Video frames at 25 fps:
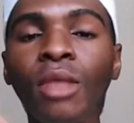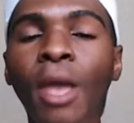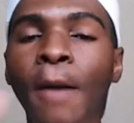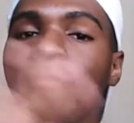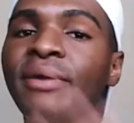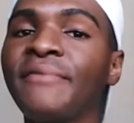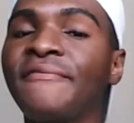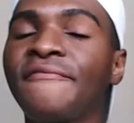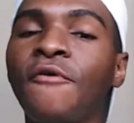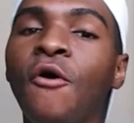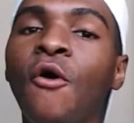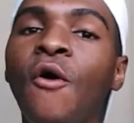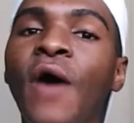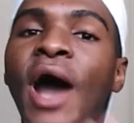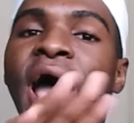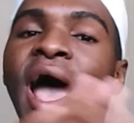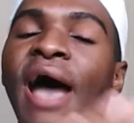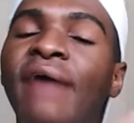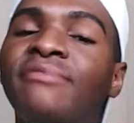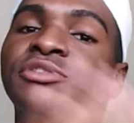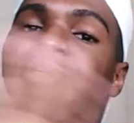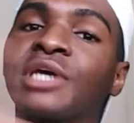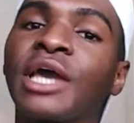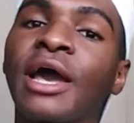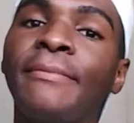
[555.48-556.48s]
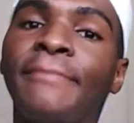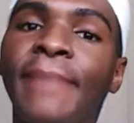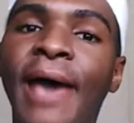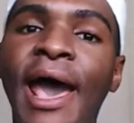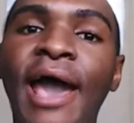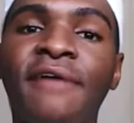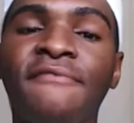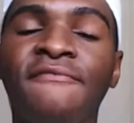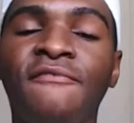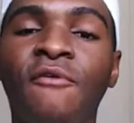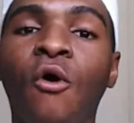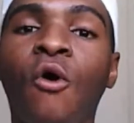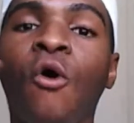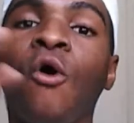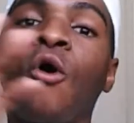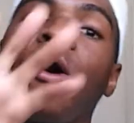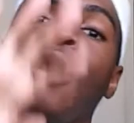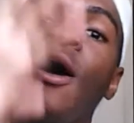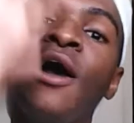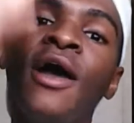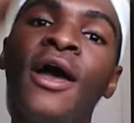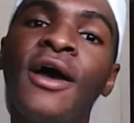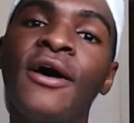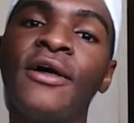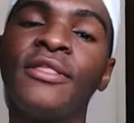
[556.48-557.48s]
before I have to come back for
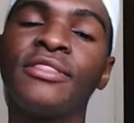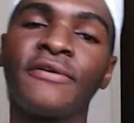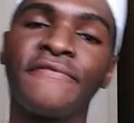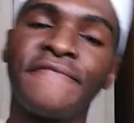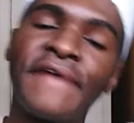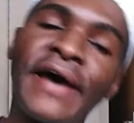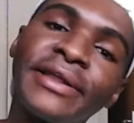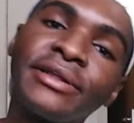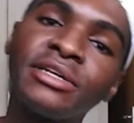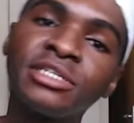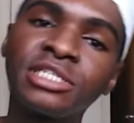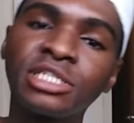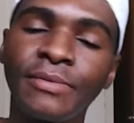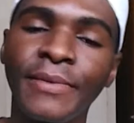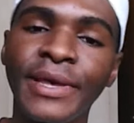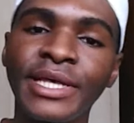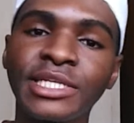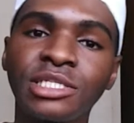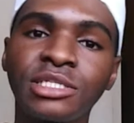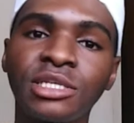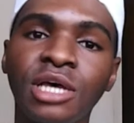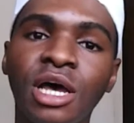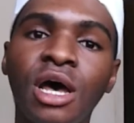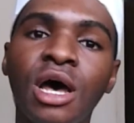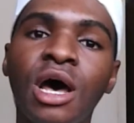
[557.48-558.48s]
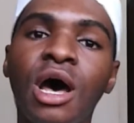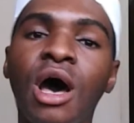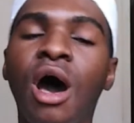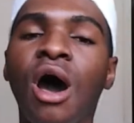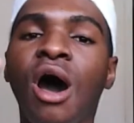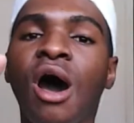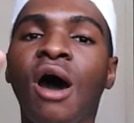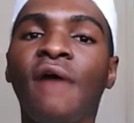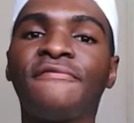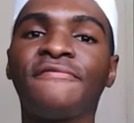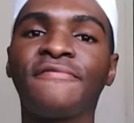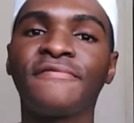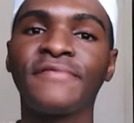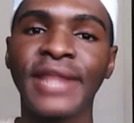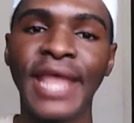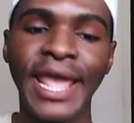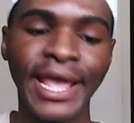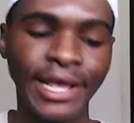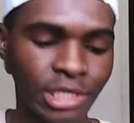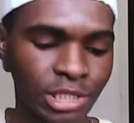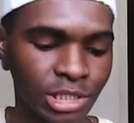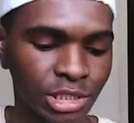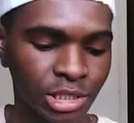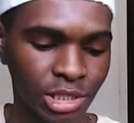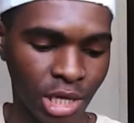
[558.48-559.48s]
the final semester of
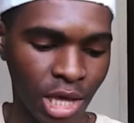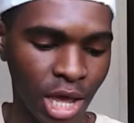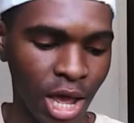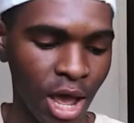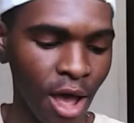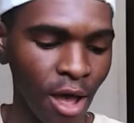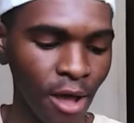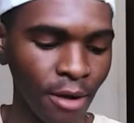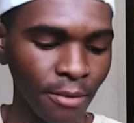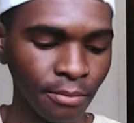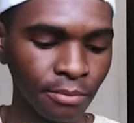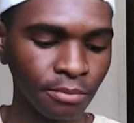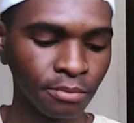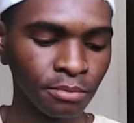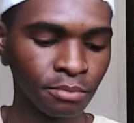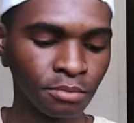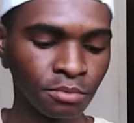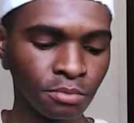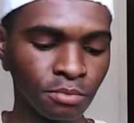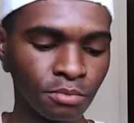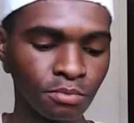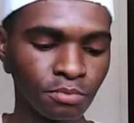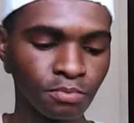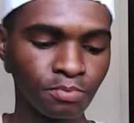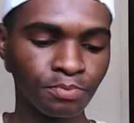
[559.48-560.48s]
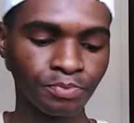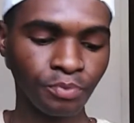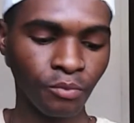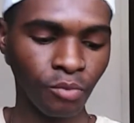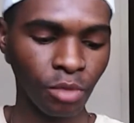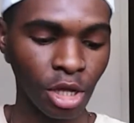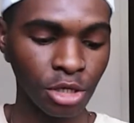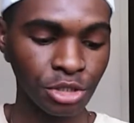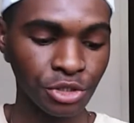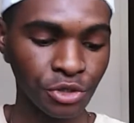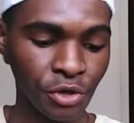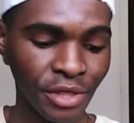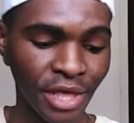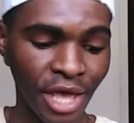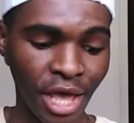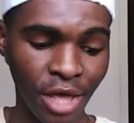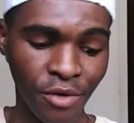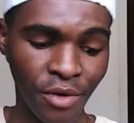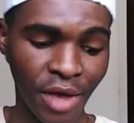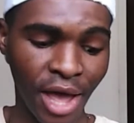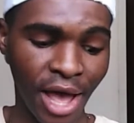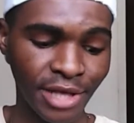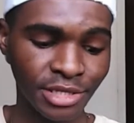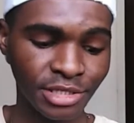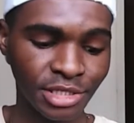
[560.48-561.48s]
next year. So yeah,
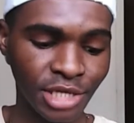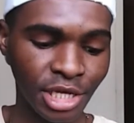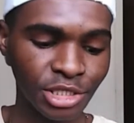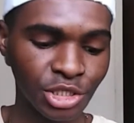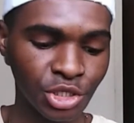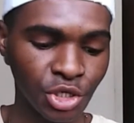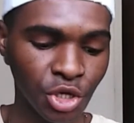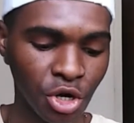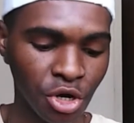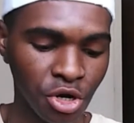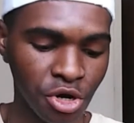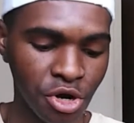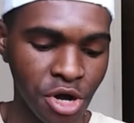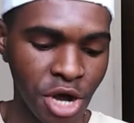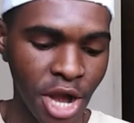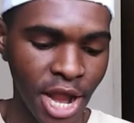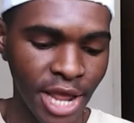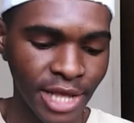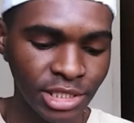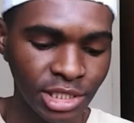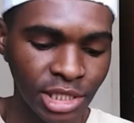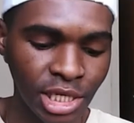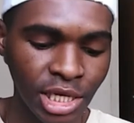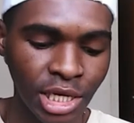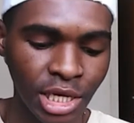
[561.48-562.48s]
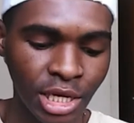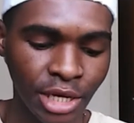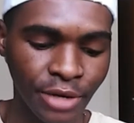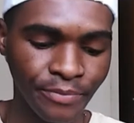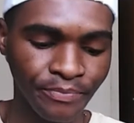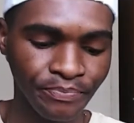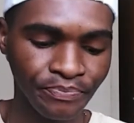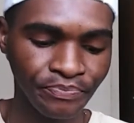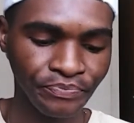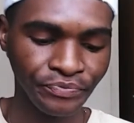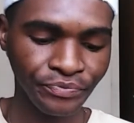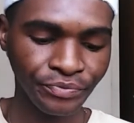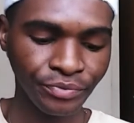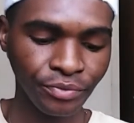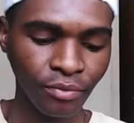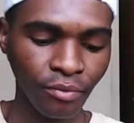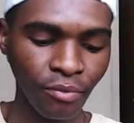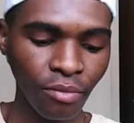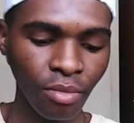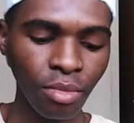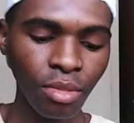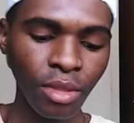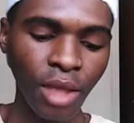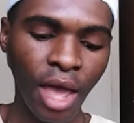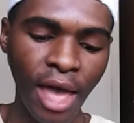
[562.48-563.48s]
you guys, that's crazy.
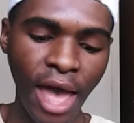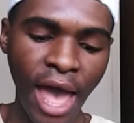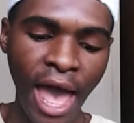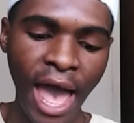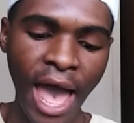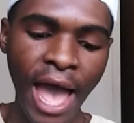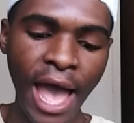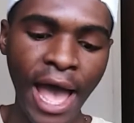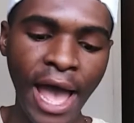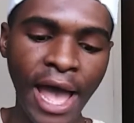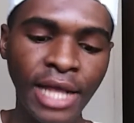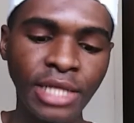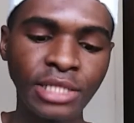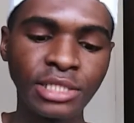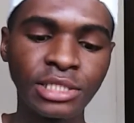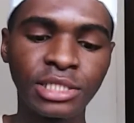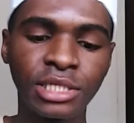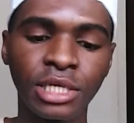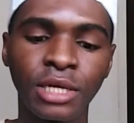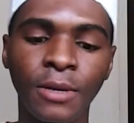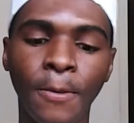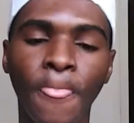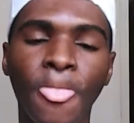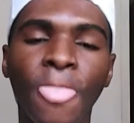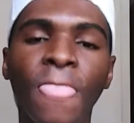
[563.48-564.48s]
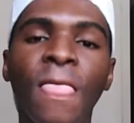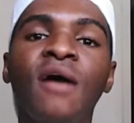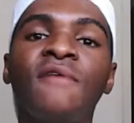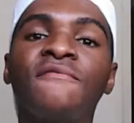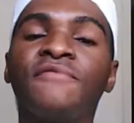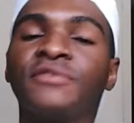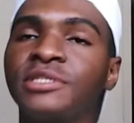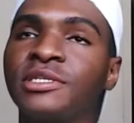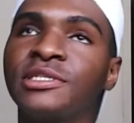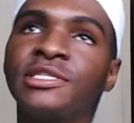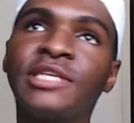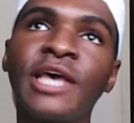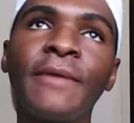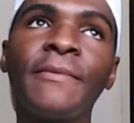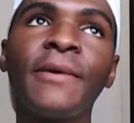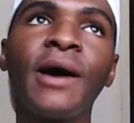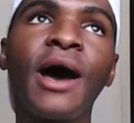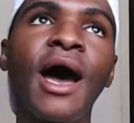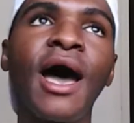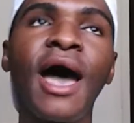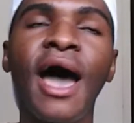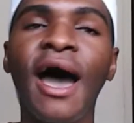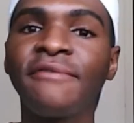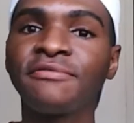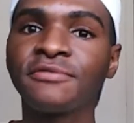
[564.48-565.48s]
And for December
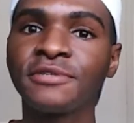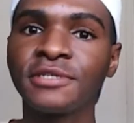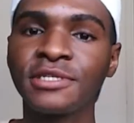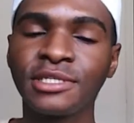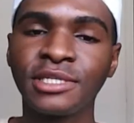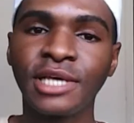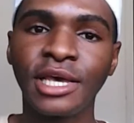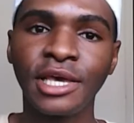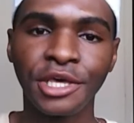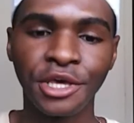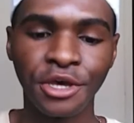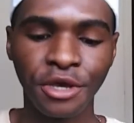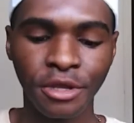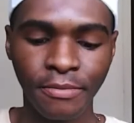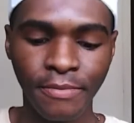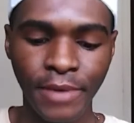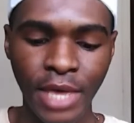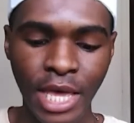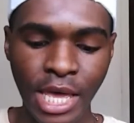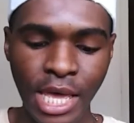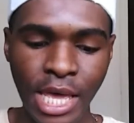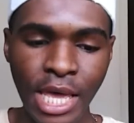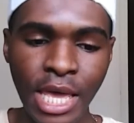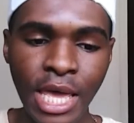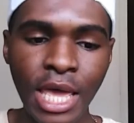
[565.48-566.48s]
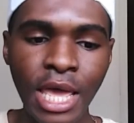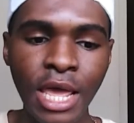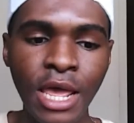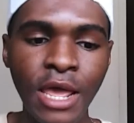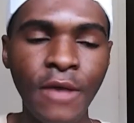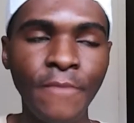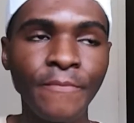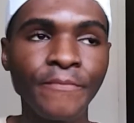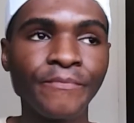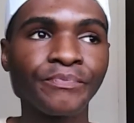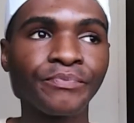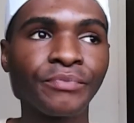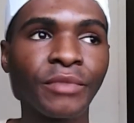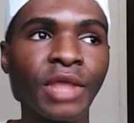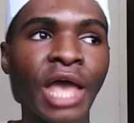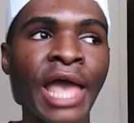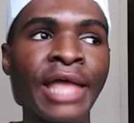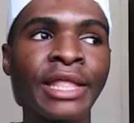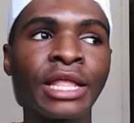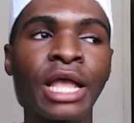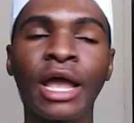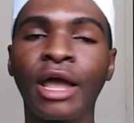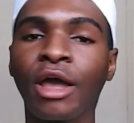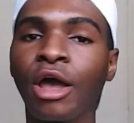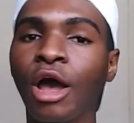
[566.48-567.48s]
I have to stay here in PE
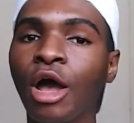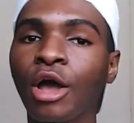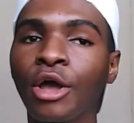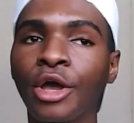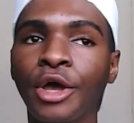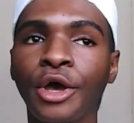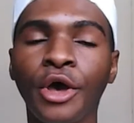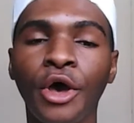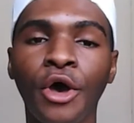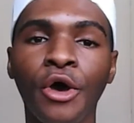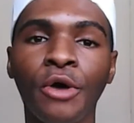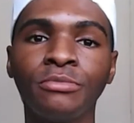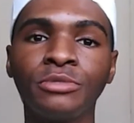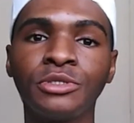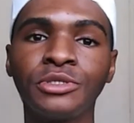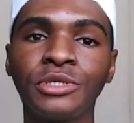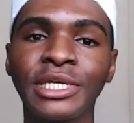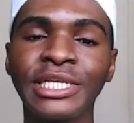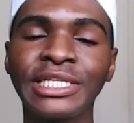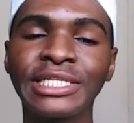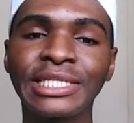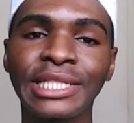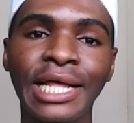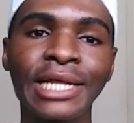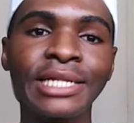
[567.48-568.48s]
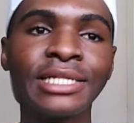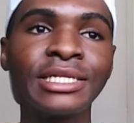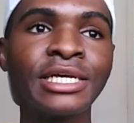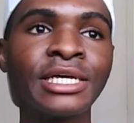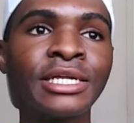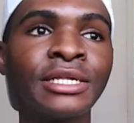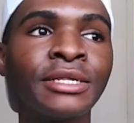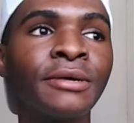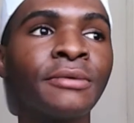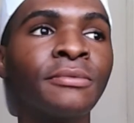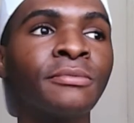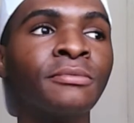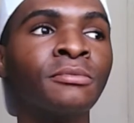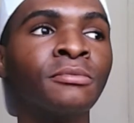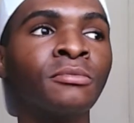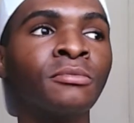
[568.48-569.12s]
and I can't go home to East London